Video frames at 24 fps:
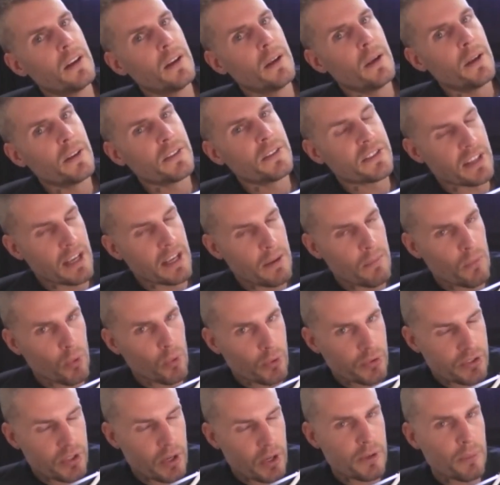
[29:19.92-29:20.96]
Same
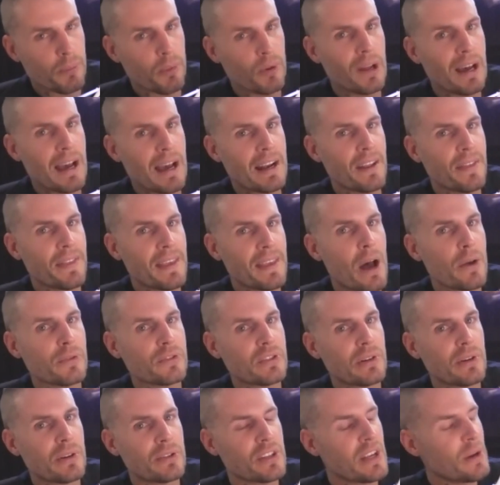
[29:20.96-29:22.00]
rule starts apply at
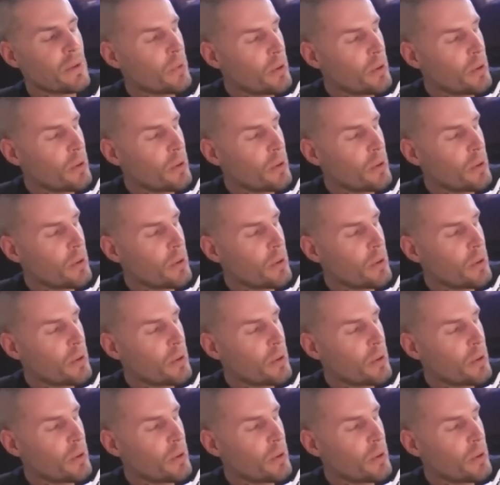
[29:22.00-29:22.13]
$1,000 a day.